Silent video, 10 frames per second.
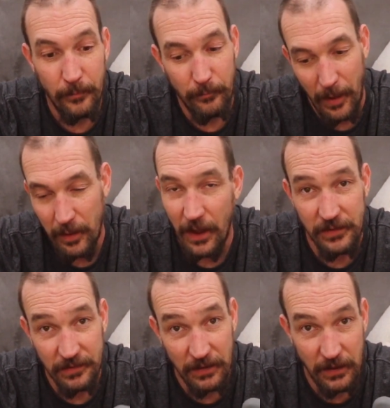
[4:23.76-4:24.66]
maybe I
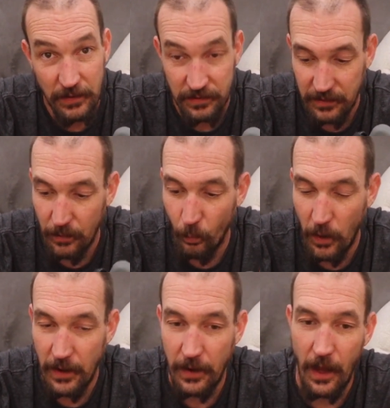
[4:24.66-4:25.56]
just need to sit and
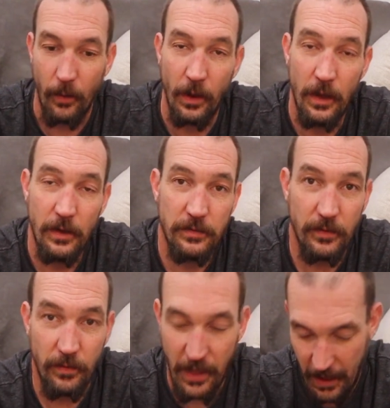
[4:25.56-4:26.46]
wait it out.
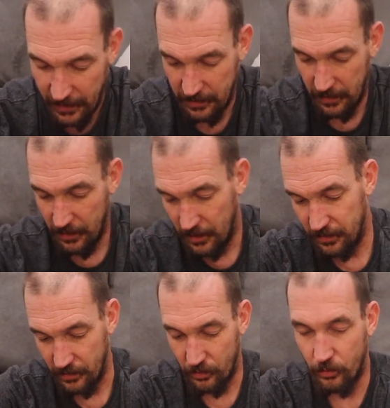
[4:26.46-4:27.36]
So that
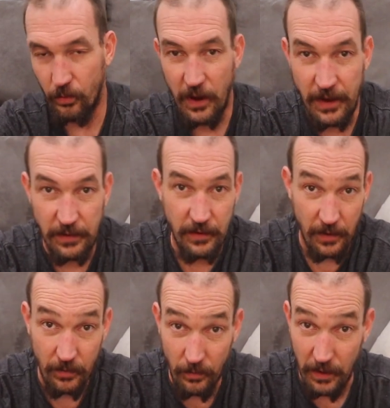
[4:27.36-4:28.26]
is a great,
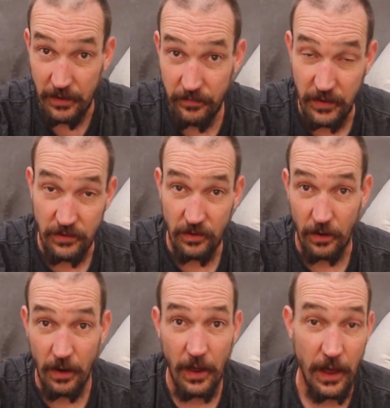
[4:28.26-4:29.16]
great
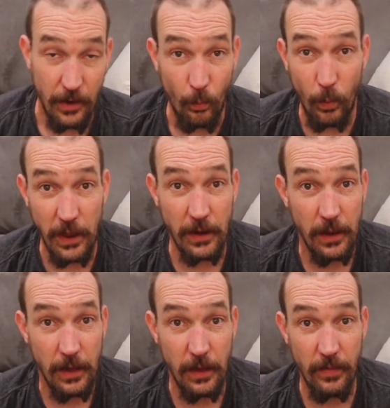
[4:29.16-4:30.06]
feature and a win
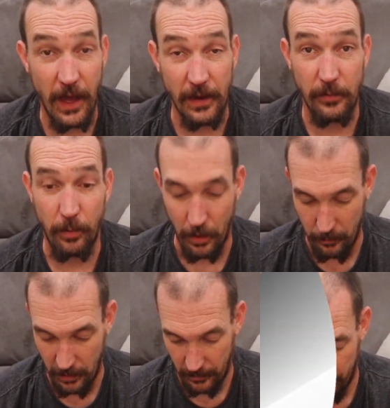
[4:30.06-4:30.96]
in that
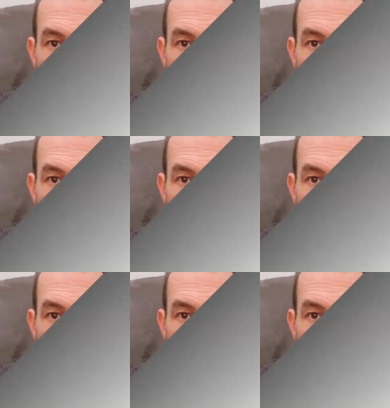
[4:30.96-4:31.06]
department.